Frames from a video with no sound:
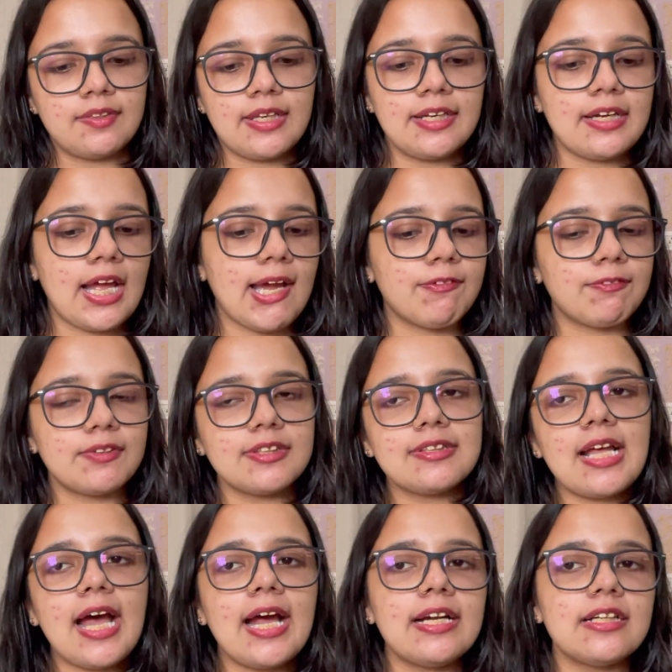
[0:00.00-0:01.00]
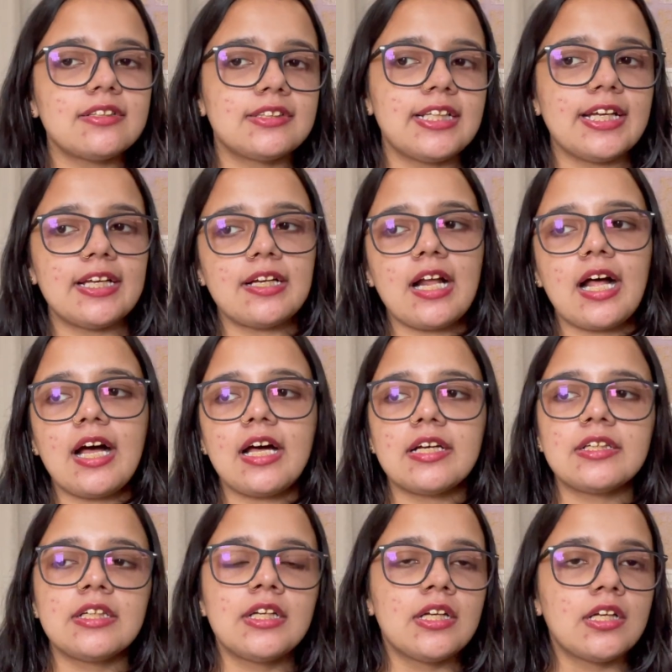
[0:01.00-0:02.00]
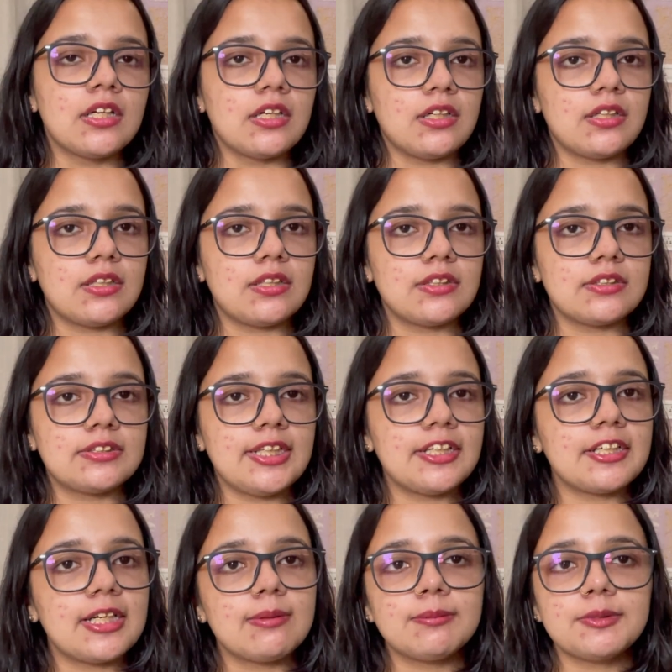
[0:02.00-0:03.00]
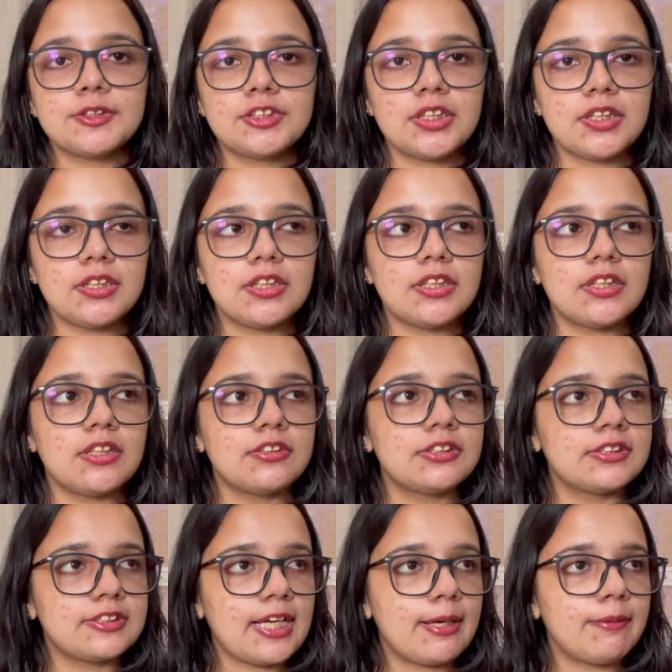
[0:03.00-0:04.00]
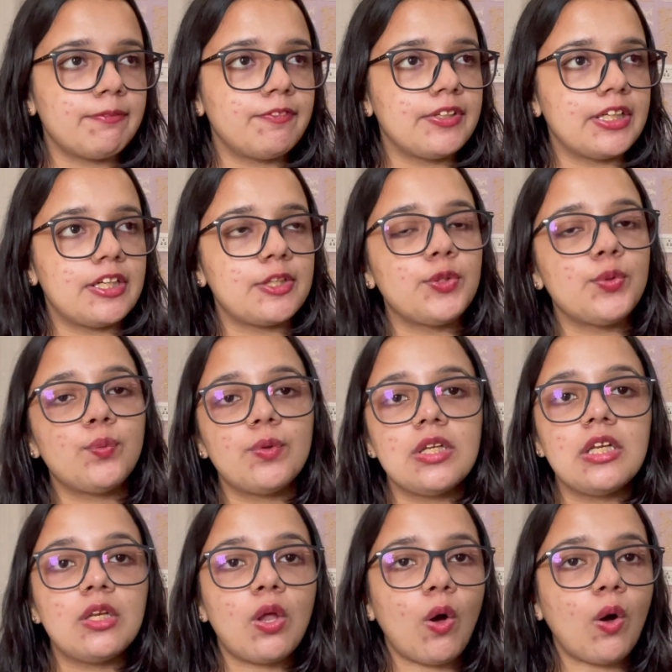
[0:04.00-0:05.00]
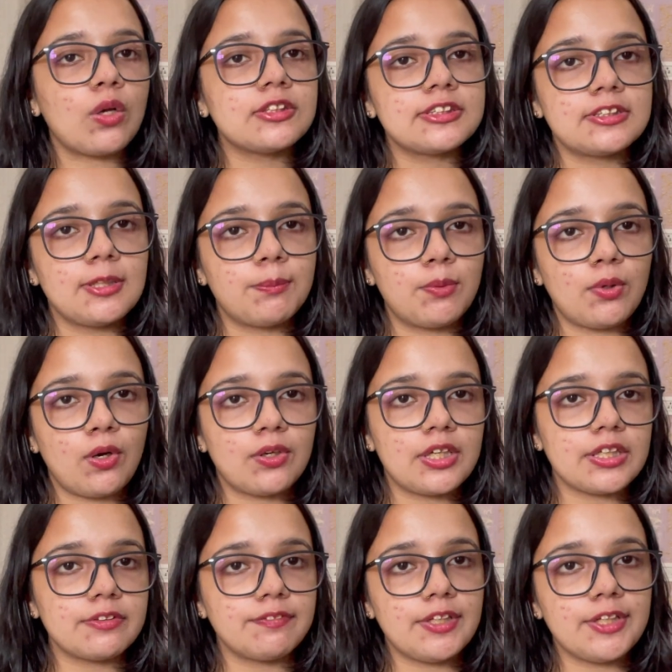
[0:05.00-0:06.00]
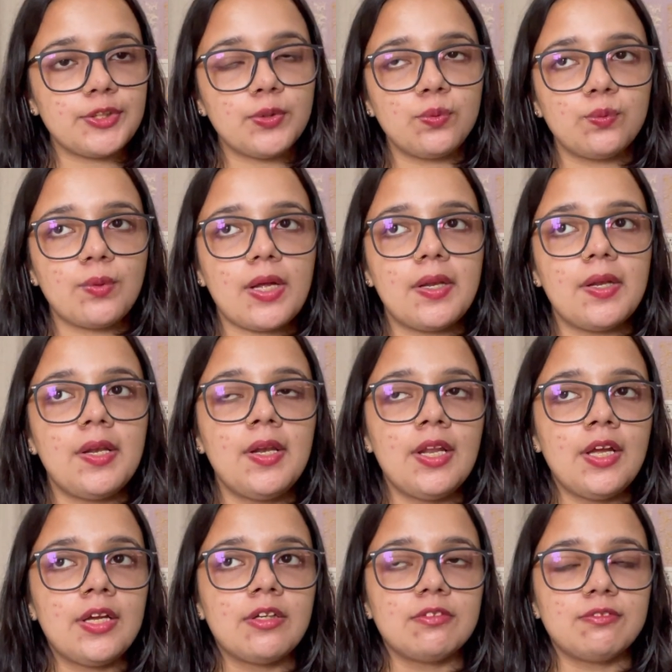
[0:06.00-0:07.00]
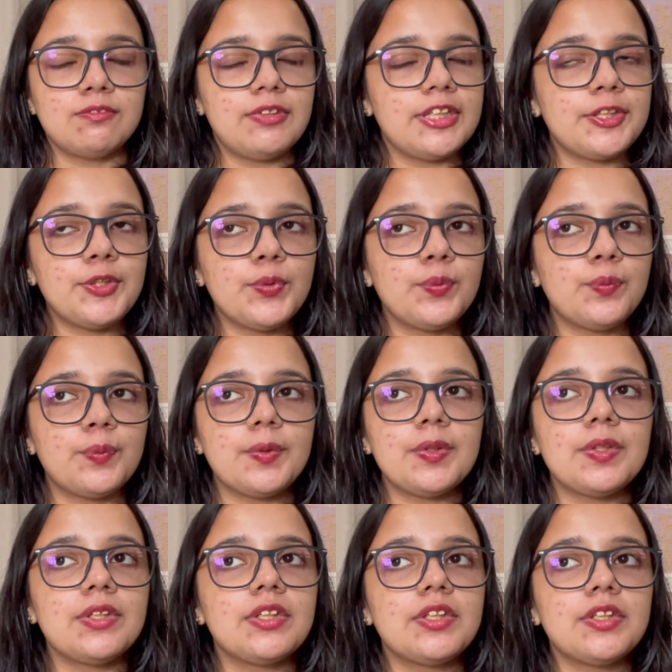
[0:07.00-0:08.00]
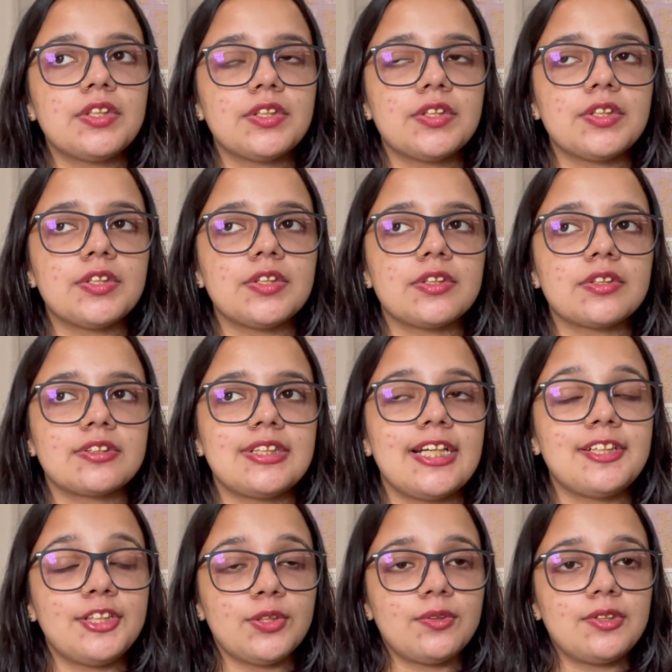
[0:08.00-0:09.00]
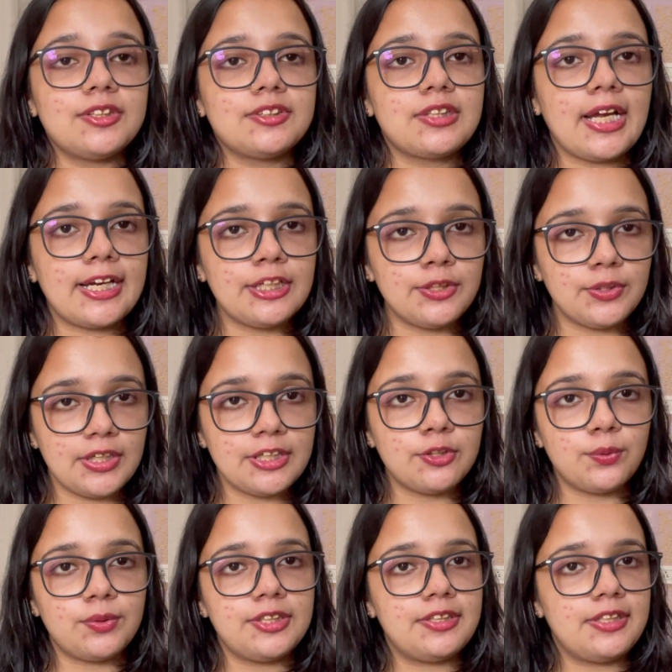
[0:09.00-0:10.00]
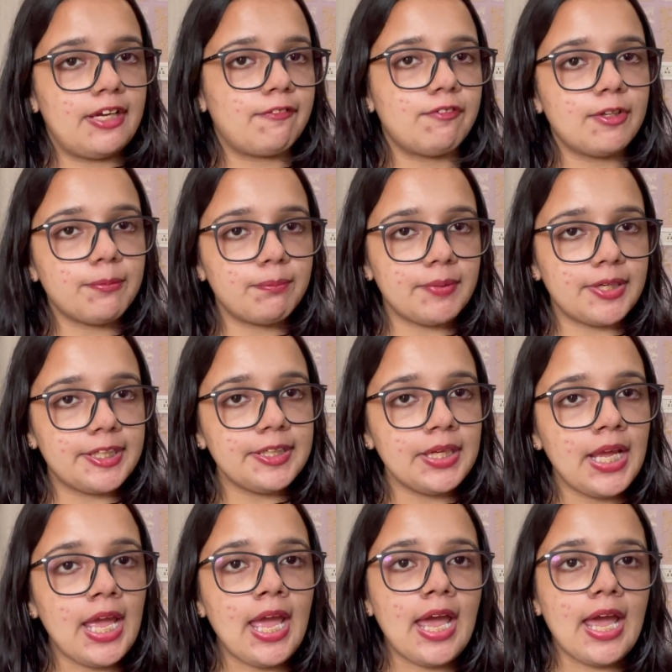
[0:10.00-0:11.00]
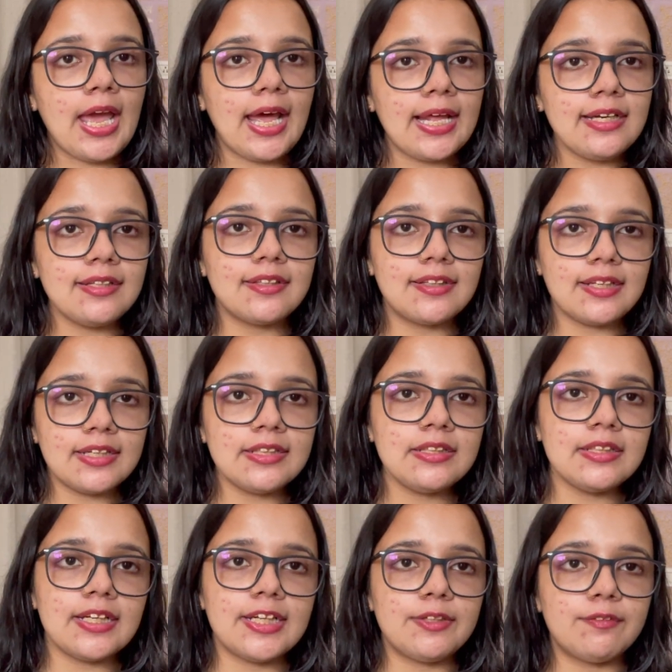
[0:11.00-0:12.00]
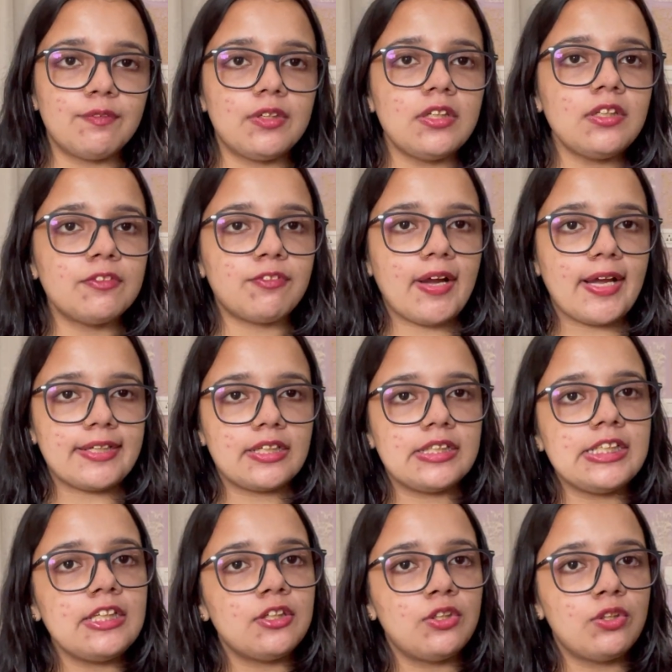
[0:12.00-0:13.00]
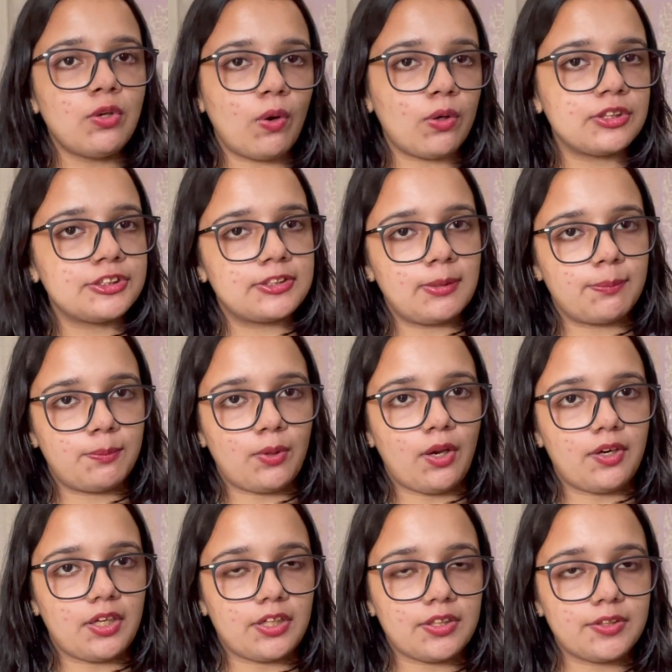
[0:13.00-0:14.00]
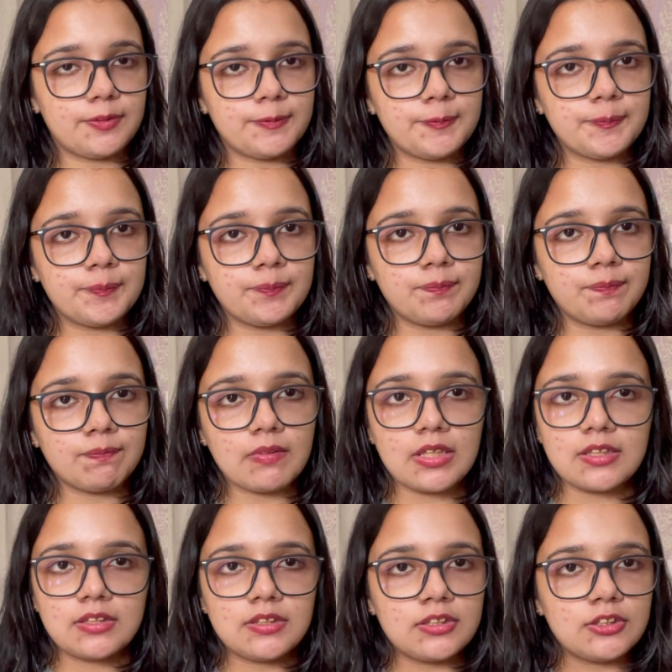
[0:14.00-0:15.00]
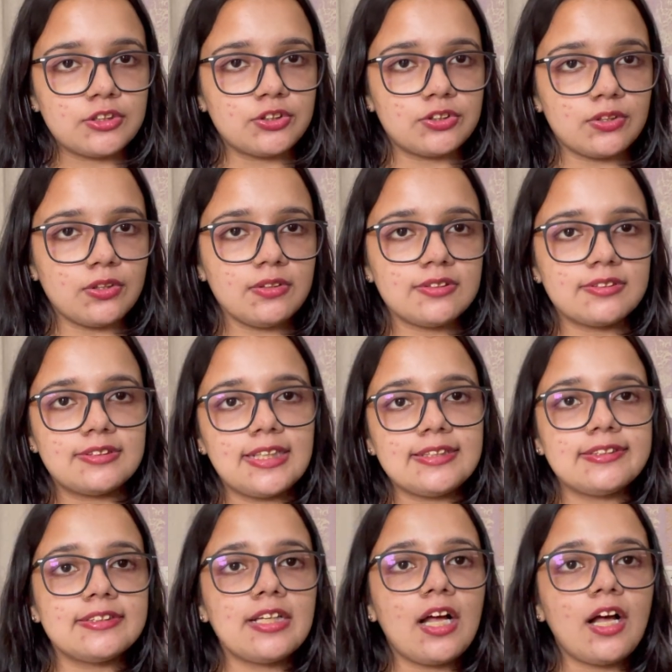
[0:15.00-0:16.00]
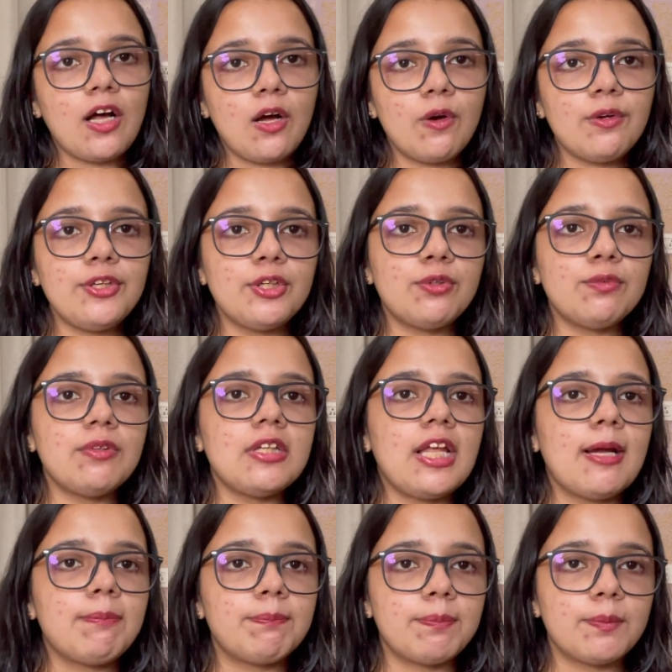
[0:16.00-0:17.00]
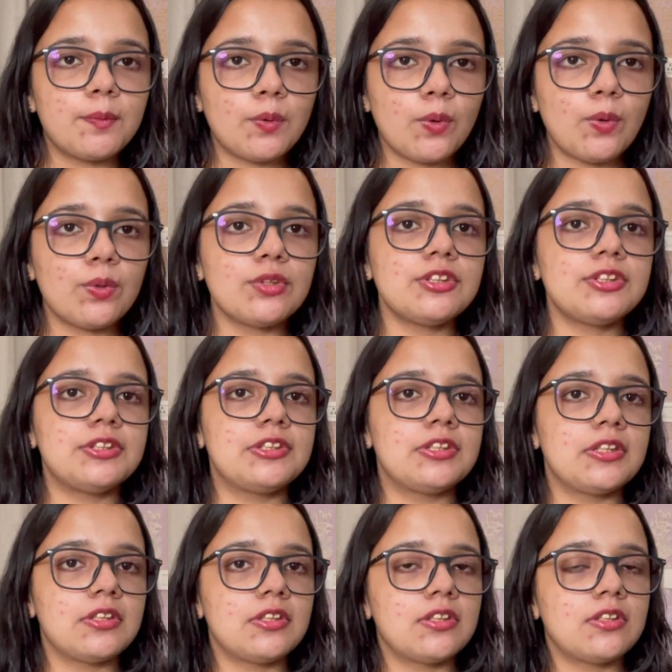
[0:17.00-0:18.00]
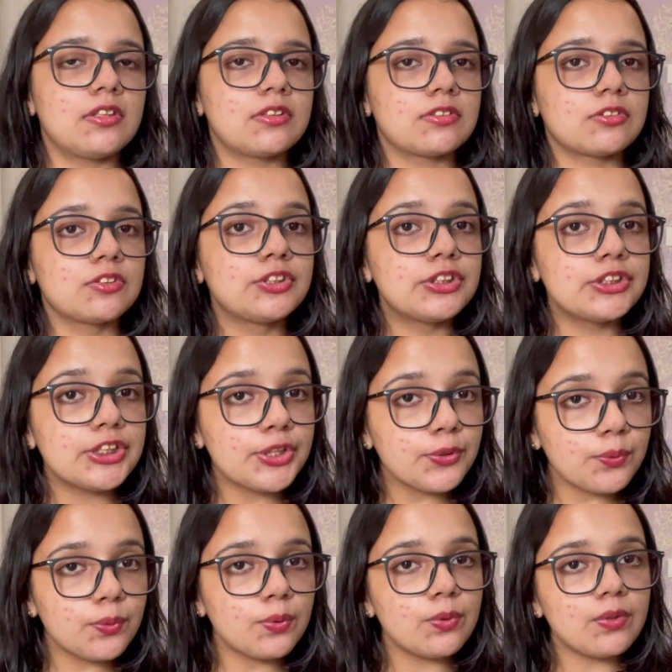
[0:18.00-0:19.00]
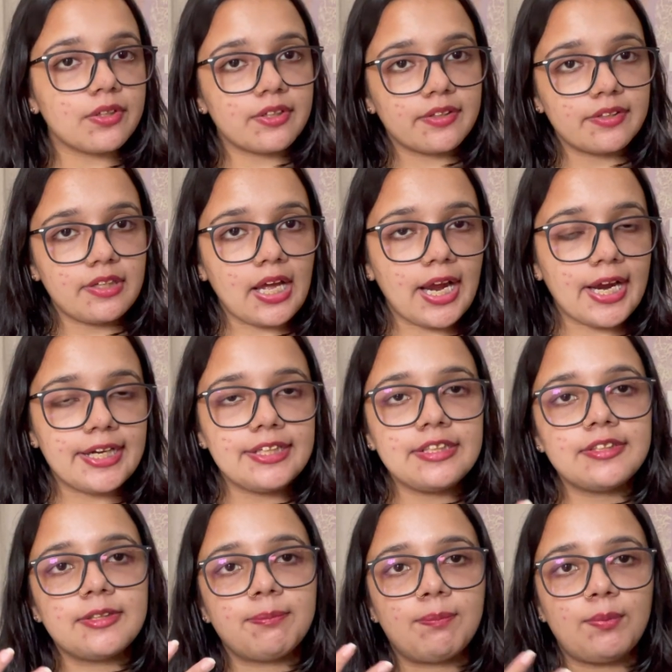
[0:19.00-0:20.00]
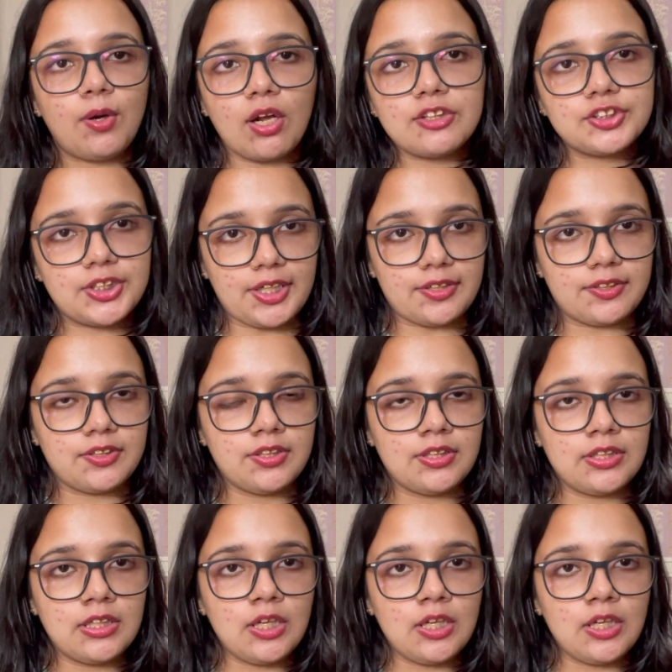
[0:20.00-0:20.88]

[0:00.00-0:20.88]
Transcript: Then after that, there are uh, there comes the step where you will launch the product, where you will where you will uh, get your design to, into the development and then it will finally launch the product so that's how you will approach the new client project